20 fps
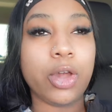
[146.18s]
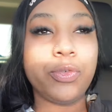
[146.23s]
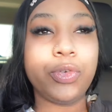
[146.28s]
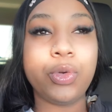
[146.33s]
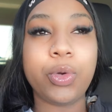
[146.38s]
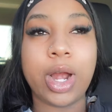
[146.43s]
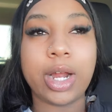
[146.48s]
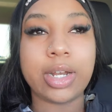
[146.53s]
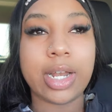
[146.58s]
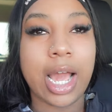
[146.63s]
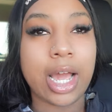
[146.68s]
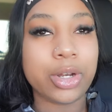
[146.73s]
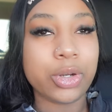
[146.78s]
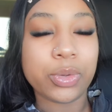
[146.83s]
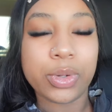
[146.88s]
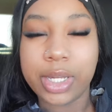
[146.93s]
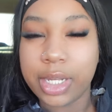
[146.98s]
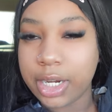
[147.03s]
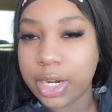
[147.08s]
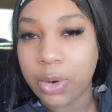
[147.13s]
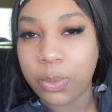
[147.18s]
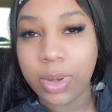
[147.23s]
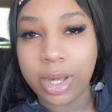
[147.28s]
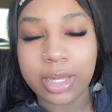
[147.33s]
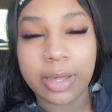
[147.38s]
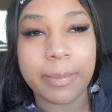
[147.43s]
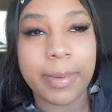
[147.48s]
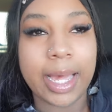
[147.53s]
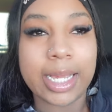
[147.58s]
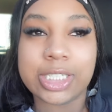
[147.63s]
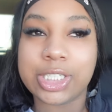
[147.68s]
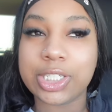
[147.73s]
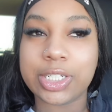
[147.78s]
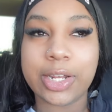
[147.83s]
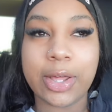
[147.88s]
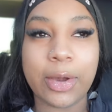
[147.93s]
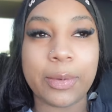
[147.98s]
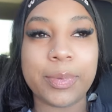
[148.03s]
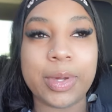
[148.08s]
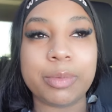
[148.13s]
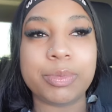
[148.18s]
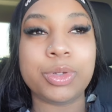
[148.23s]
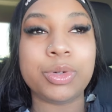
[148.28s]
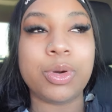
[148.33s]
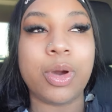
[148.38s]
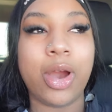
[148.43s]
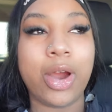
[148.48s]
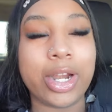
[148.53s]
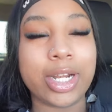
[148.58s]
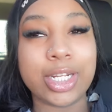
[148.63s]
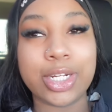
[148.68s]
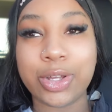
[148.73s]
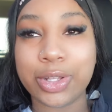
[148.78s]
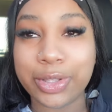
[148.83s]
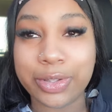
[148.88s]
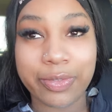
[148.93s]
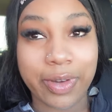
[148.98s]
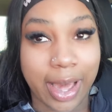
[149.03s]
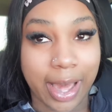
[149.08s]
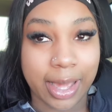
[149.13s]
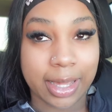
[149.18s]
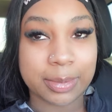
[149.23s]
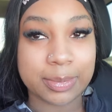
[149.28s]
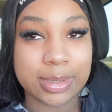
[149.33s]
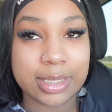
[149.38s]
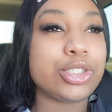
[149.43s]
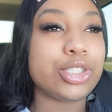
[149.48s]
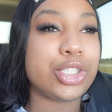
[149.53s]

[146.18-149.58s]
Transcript: If you are not new here, welcome back, Chanel babe. You already know the vibes.